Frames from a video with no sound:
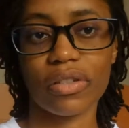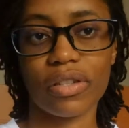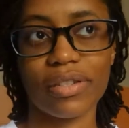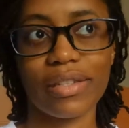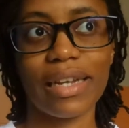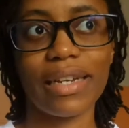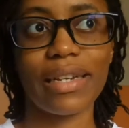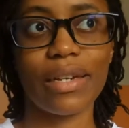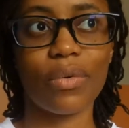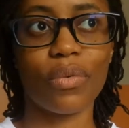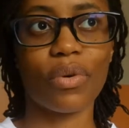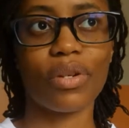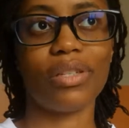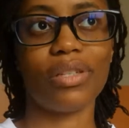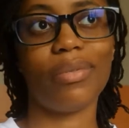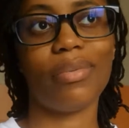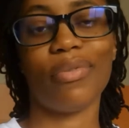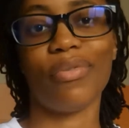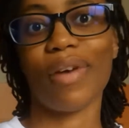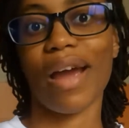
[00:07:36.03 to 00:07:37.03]
because I didn't want
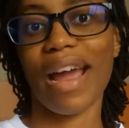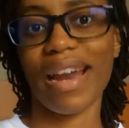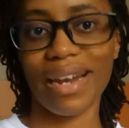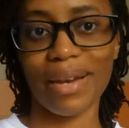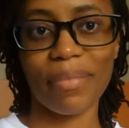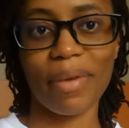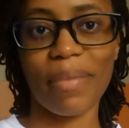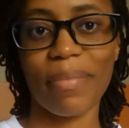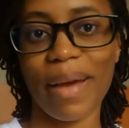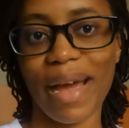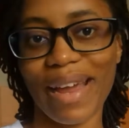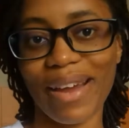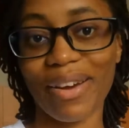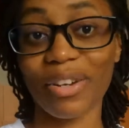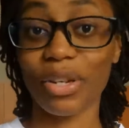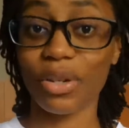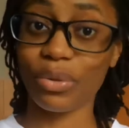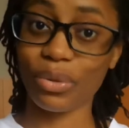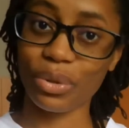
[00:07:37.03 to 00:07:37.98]
to be riding my bike on the